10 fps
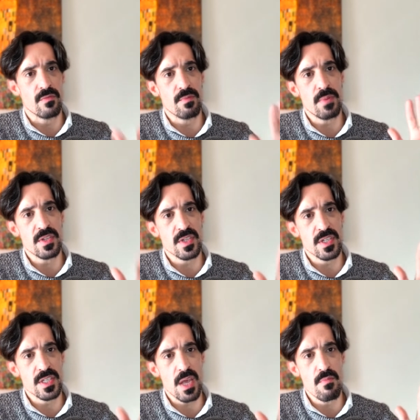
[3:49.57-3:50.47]
repeats the
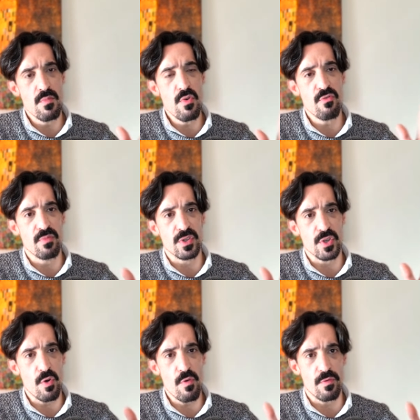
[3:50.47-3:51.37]
same
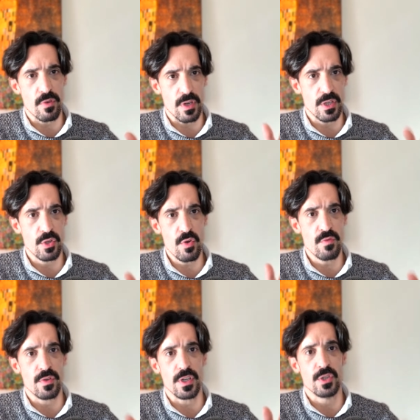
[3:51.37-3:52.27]
movement over and
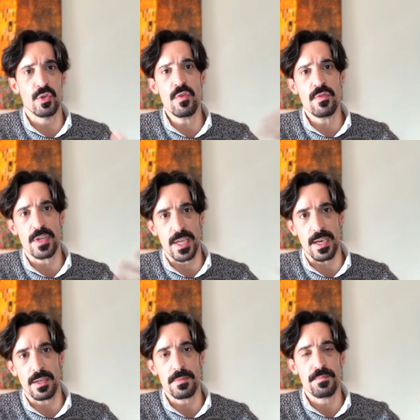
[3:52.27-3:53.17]
over and over
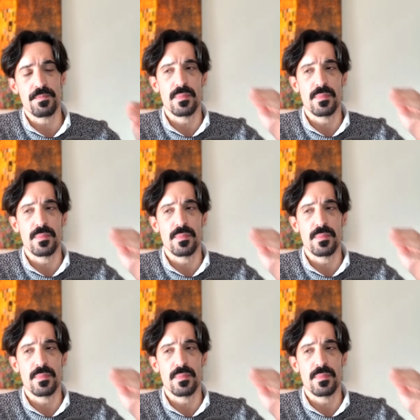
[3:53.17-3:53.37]
again,